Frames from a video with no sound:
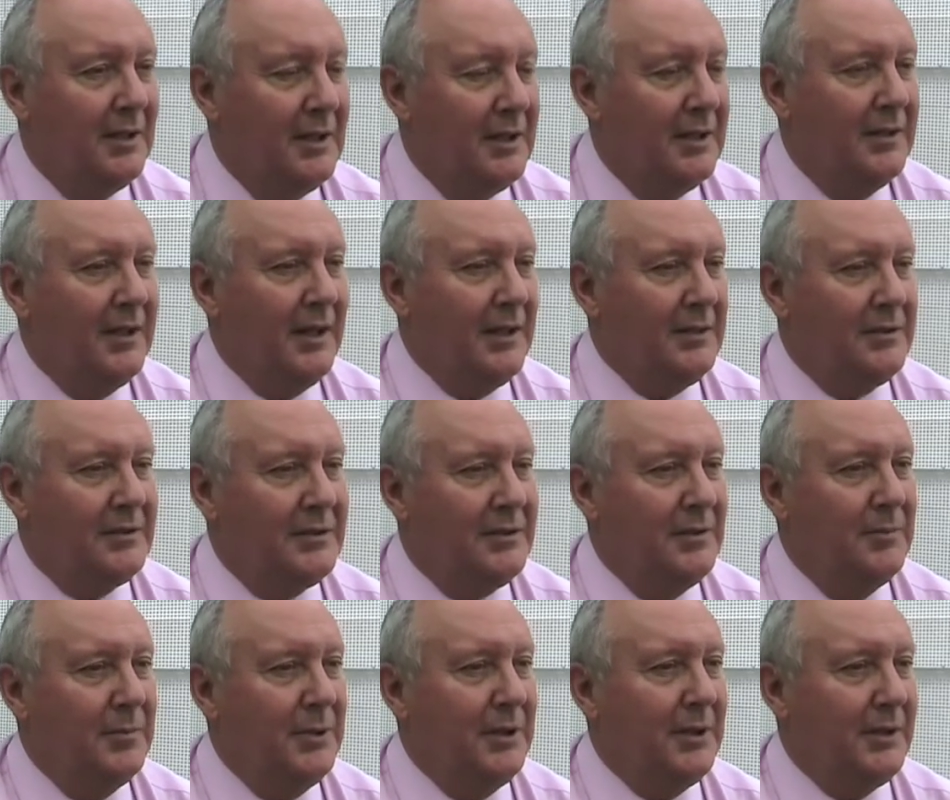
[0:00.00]
That's
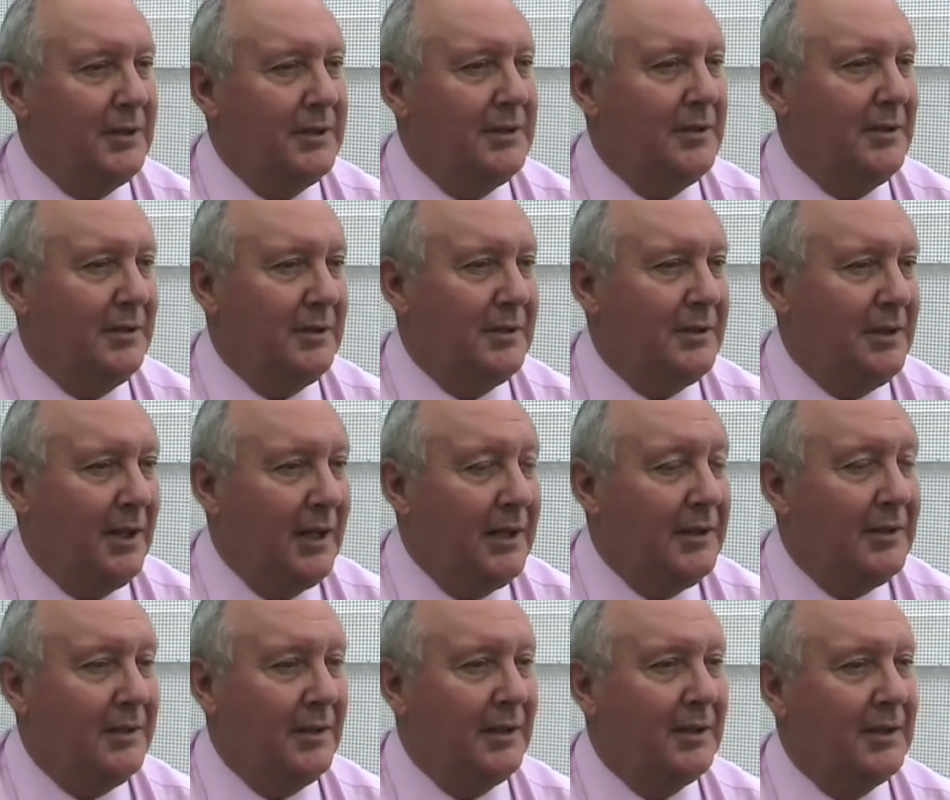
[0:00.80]
the bit that I
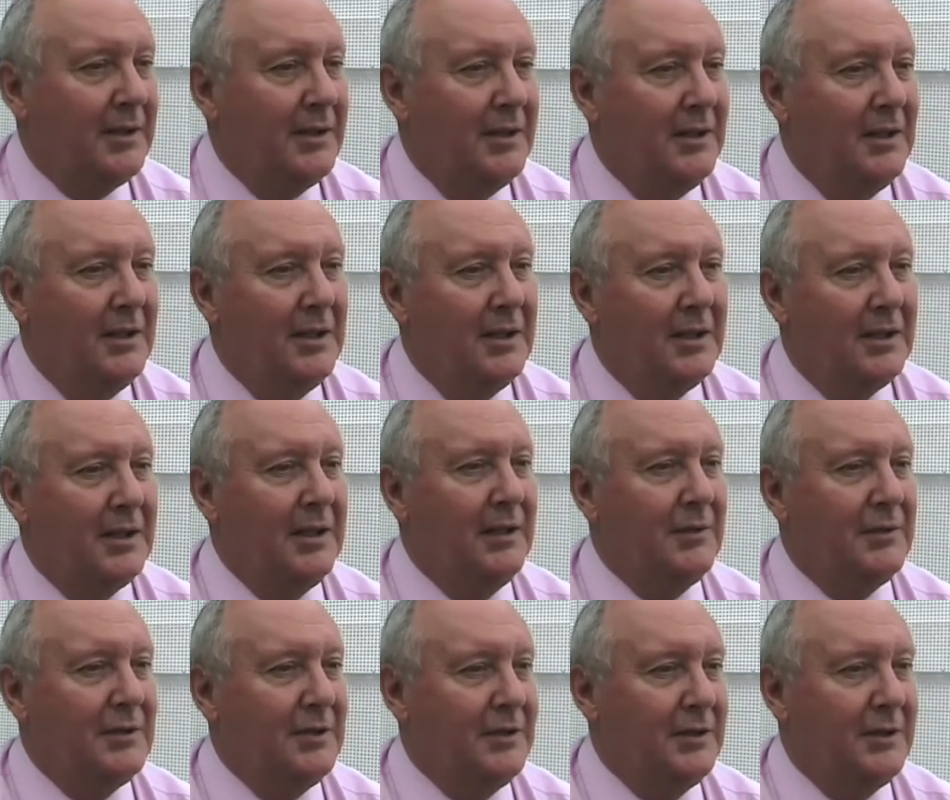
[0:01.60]
think
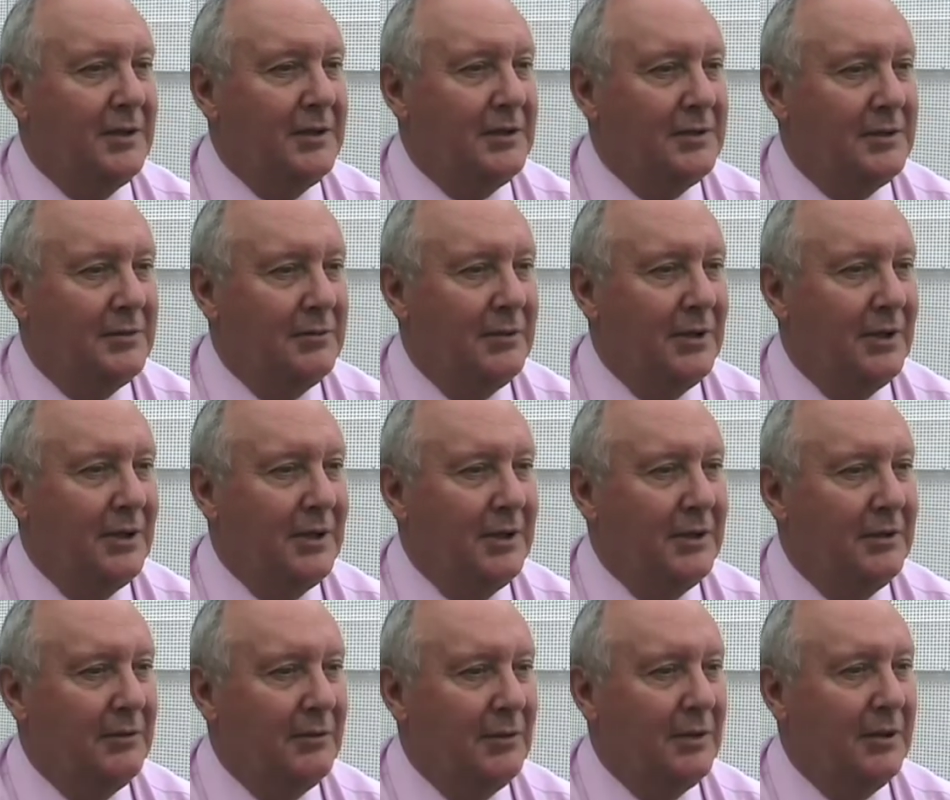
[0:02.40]
gives it its
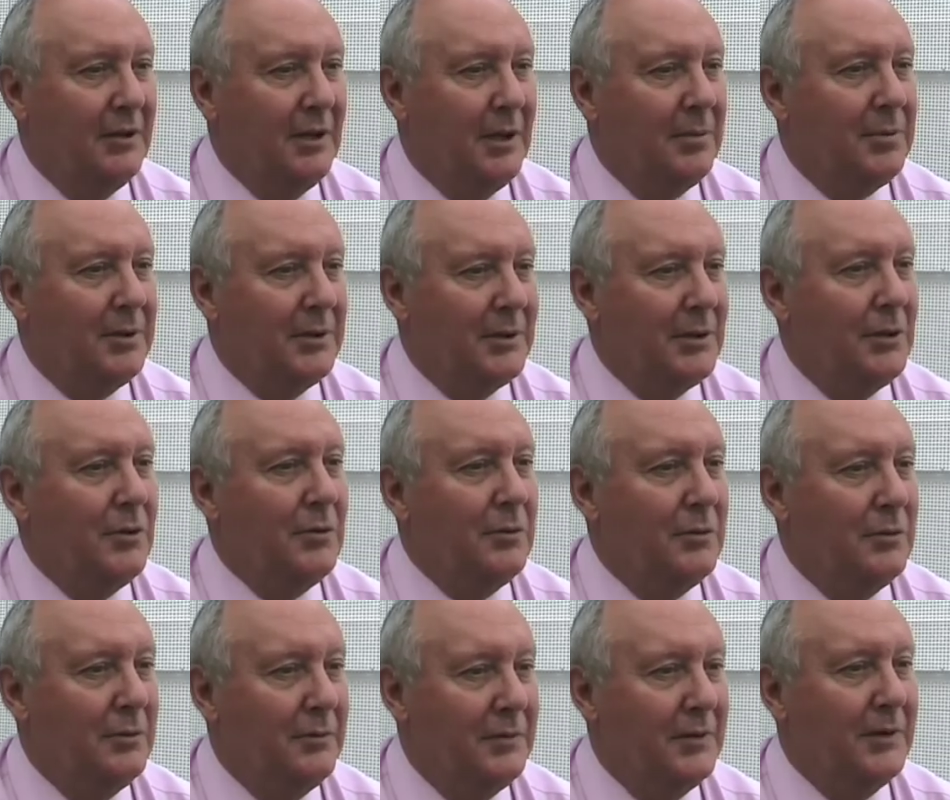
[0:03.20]
really real
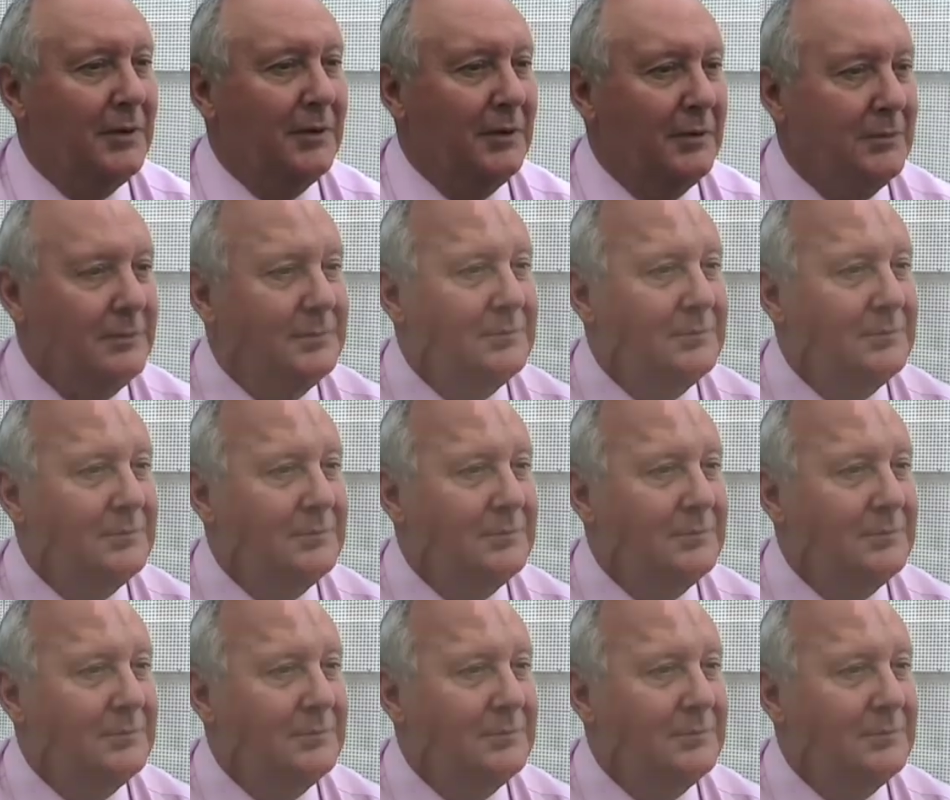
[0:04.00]
up-and-go feel.